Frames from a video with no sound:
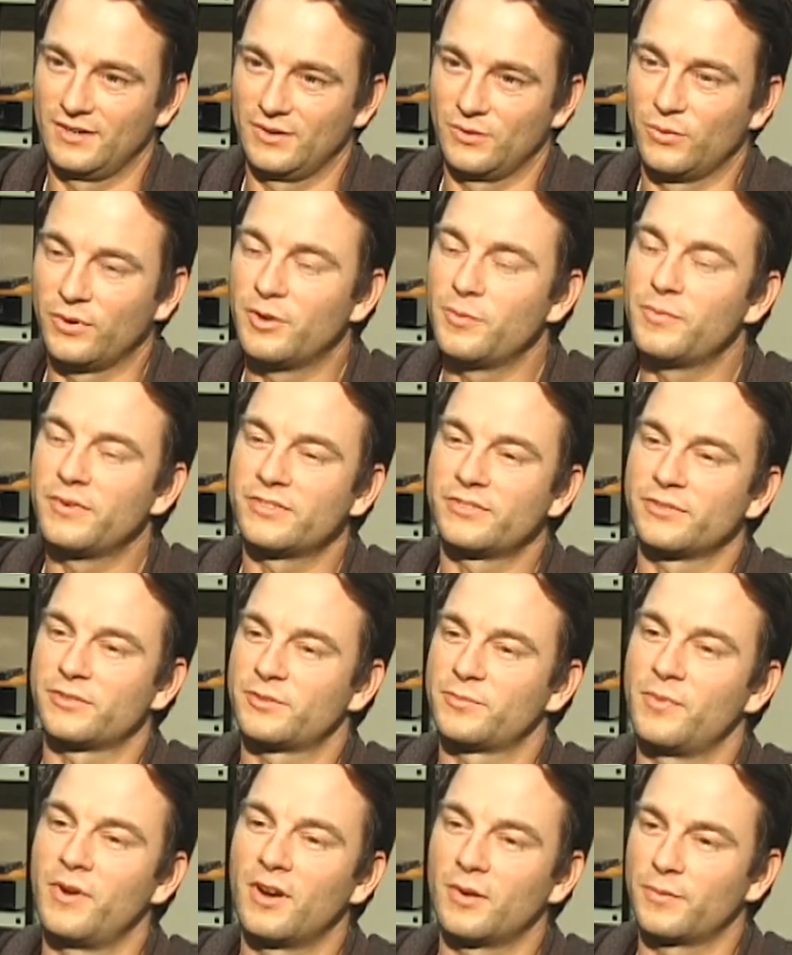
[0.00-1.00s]
When did Mr.
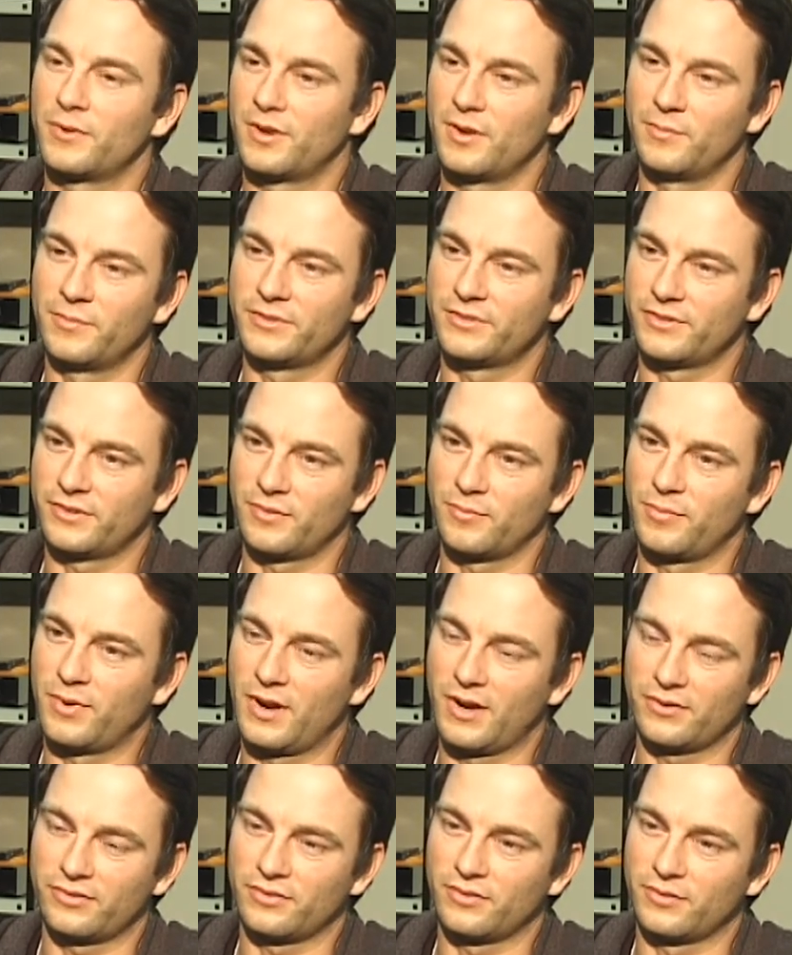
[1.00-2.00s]
Smug become Mr.
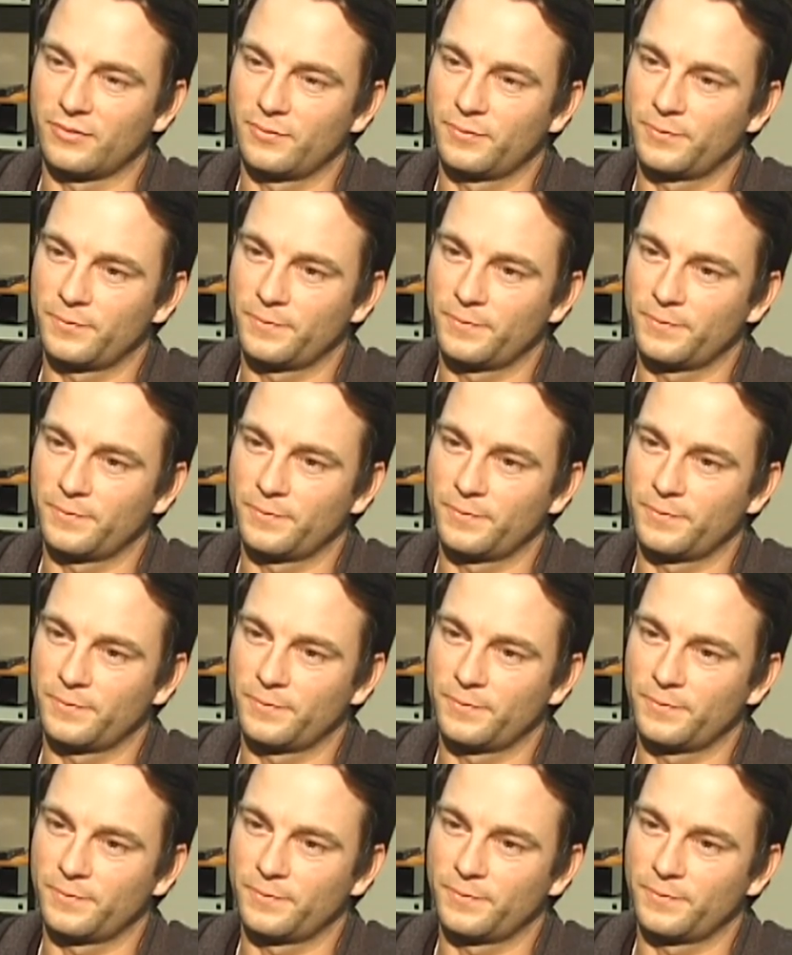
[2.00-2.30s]
Compassionate?